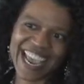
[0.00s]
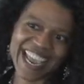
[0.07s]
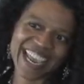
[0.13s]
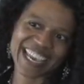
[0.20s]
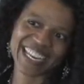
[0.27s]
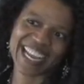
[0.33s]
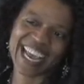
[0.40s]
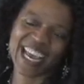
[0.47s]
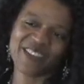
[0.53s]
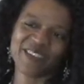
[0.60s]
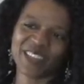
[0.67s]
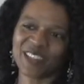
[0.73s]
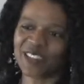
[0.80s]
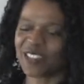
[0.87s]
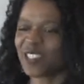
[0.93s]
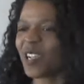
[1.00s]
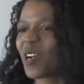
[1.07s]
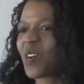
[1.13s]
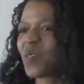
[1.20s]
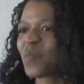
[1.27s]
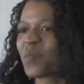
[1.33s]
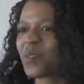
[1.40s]
And I had my little
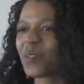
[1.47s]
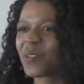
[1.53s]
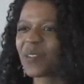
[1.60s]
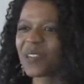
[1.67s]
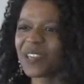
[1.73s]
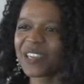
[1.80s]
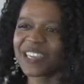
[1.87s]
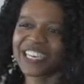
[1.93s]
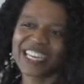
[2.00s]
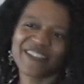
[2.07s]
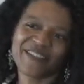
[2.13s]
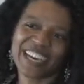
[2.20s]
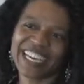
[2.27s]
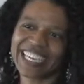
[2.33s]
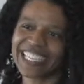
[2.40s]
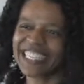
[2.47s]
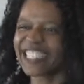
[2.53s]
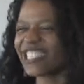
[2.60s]
chalkboard and my